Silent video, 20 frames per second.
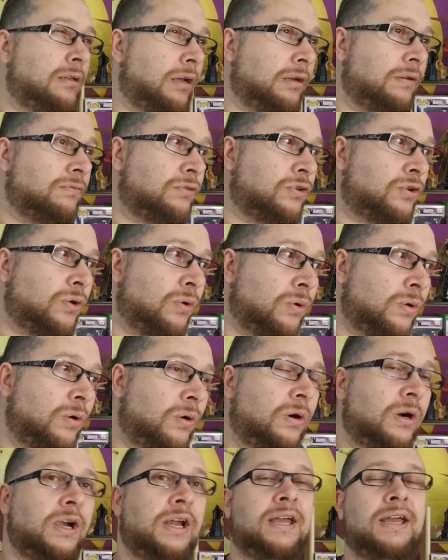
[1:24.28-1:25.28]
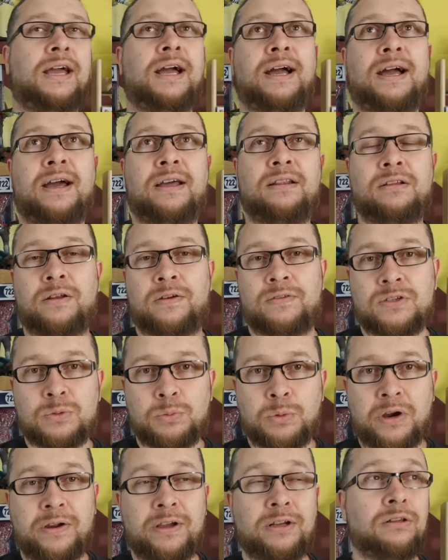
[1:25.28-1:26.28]
There's a lot of gore, a
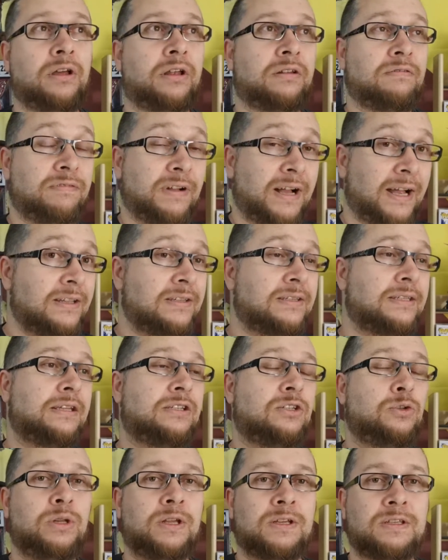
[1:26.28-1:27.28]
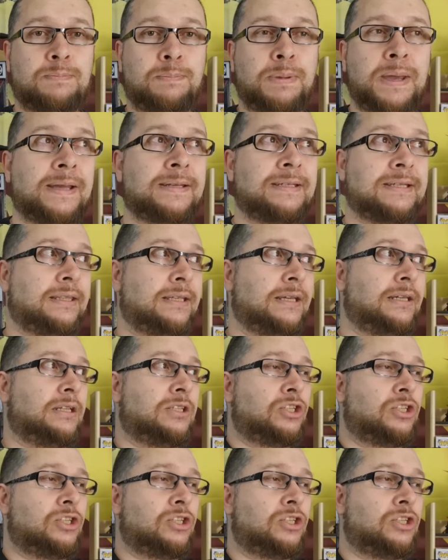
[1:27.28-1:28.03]
lot of swearing, a lot of violence, as you'd expect.